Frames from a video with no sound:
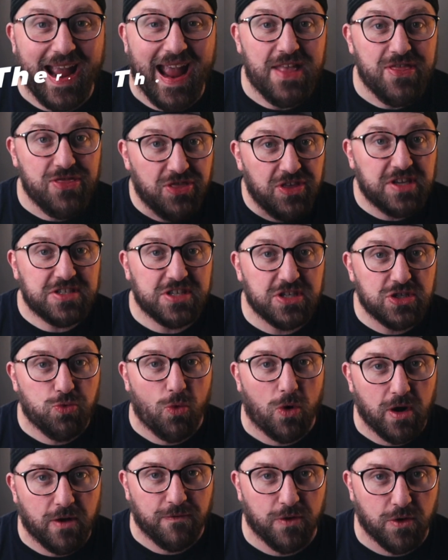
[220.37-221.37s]
and this is
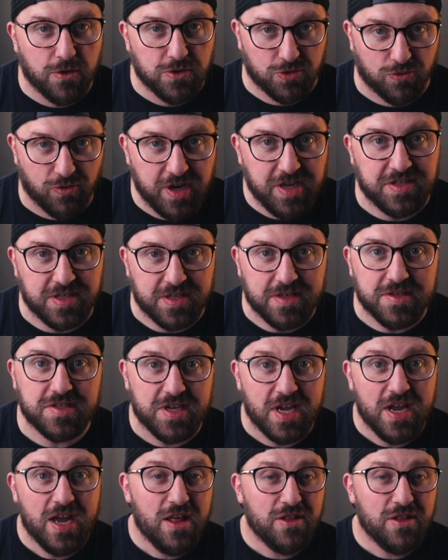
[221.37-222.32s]
one of those reasons.